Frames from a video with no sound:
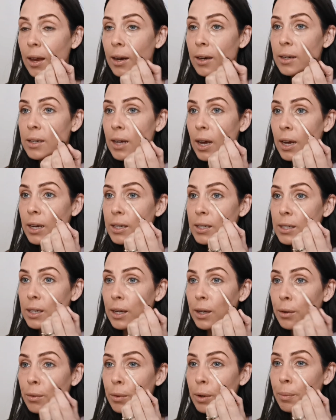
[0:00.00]
And I
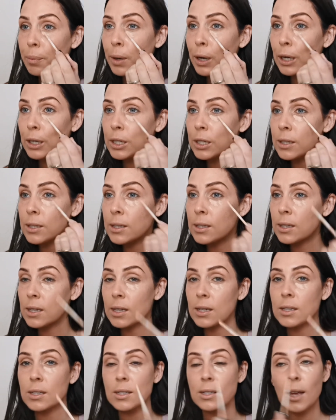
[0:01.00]
did repurchase
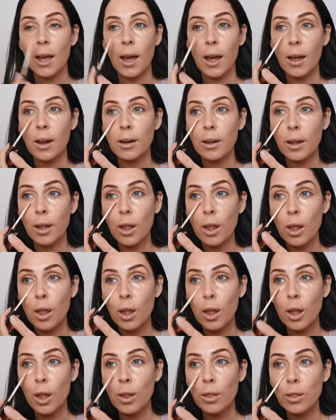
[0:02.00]
this at
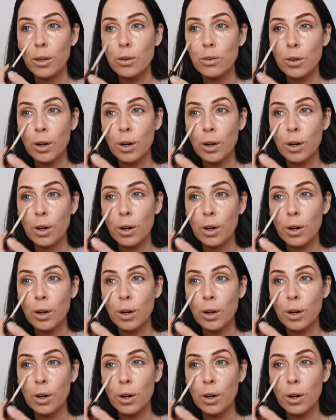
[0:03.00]
the